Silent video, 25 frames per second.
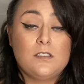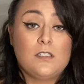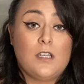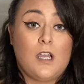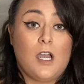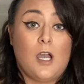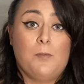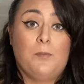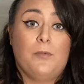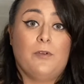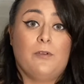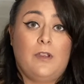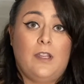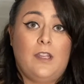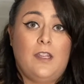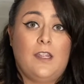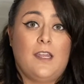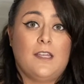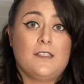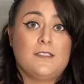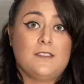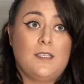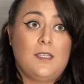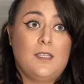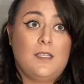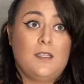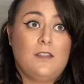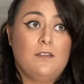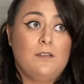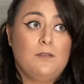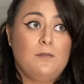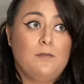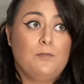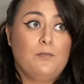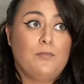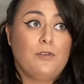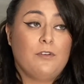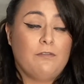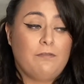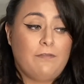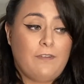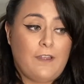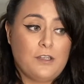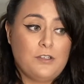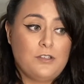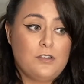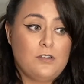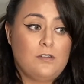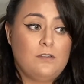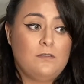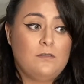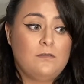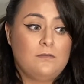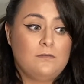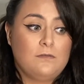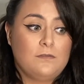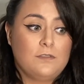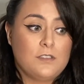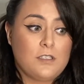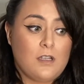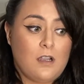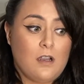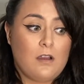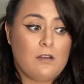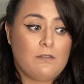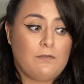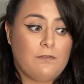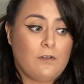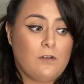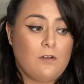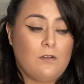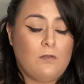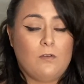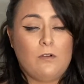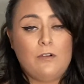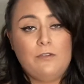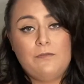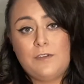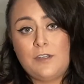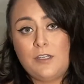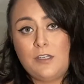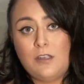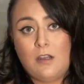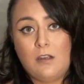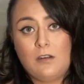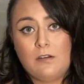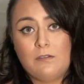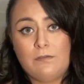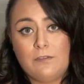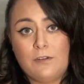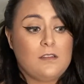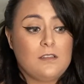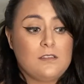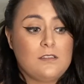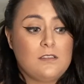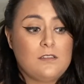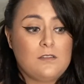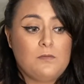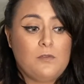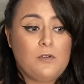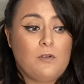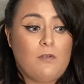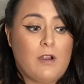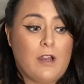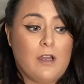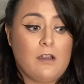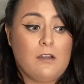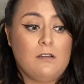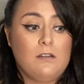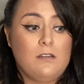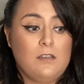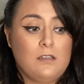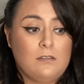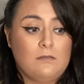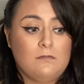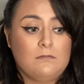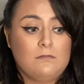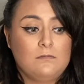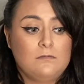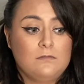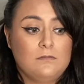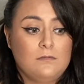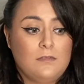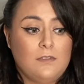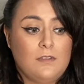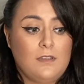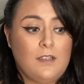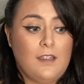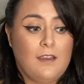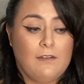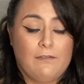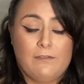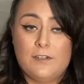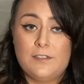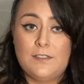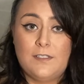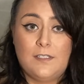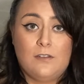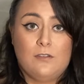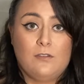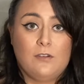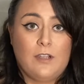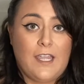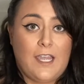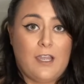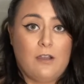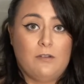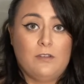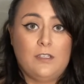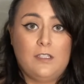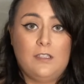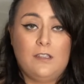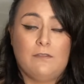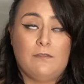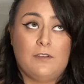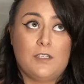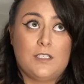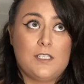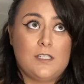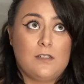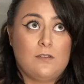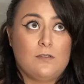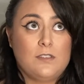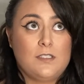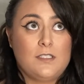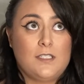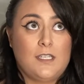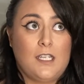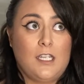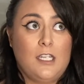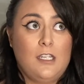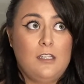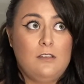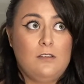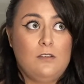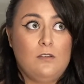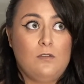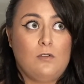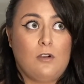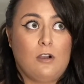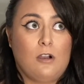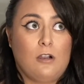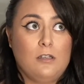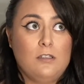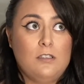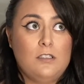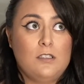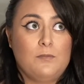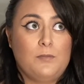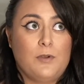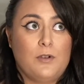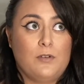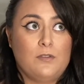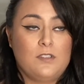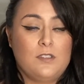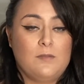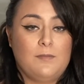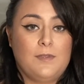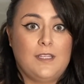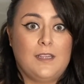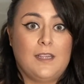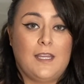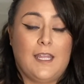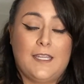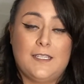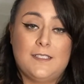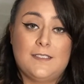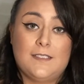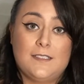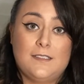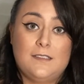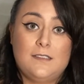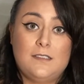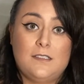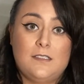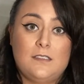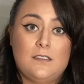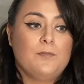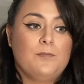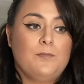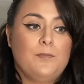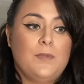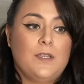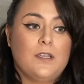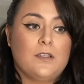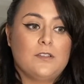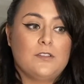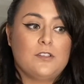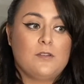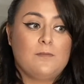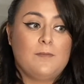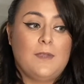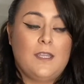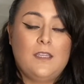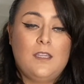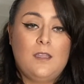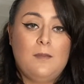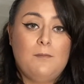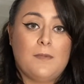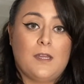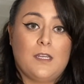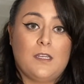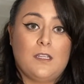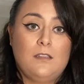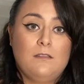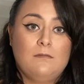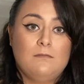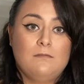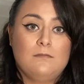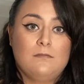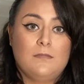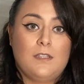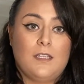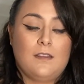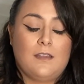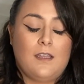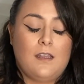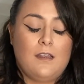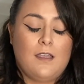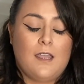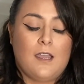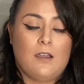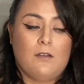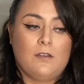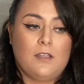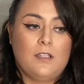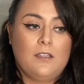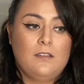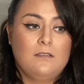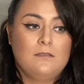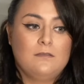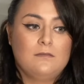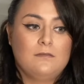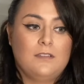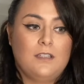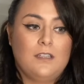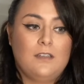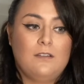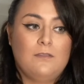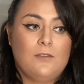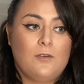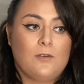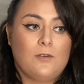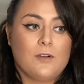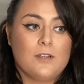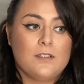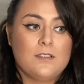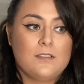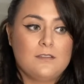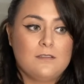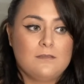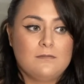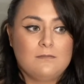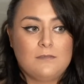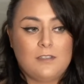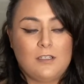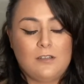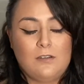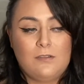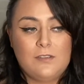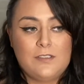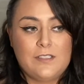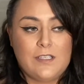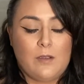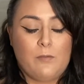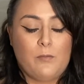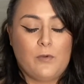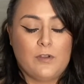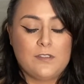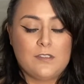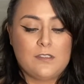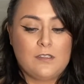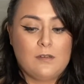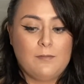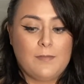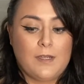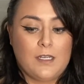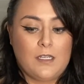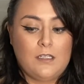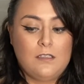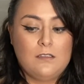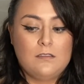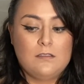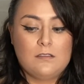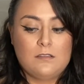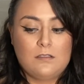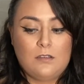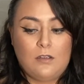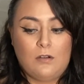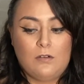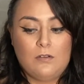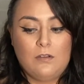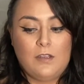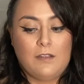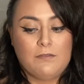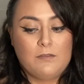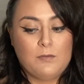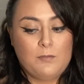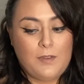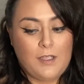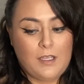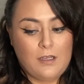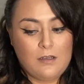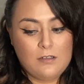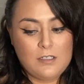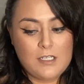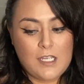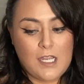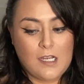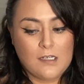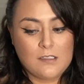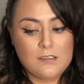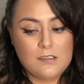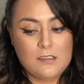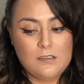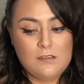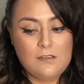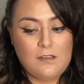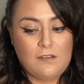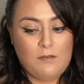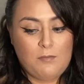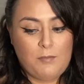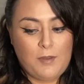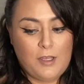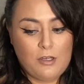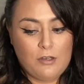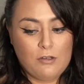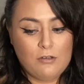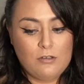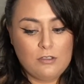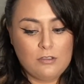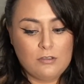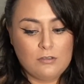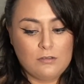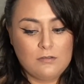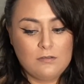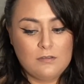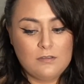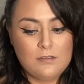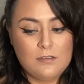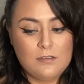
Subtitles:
operate as a professional photographer or a videographer, this is required in every single county, every single state. You are supposed to be licensed because you're making money in that county. And of course, Uncle Sam wants their money, so you have to pay your taxes, you have to pay your dues.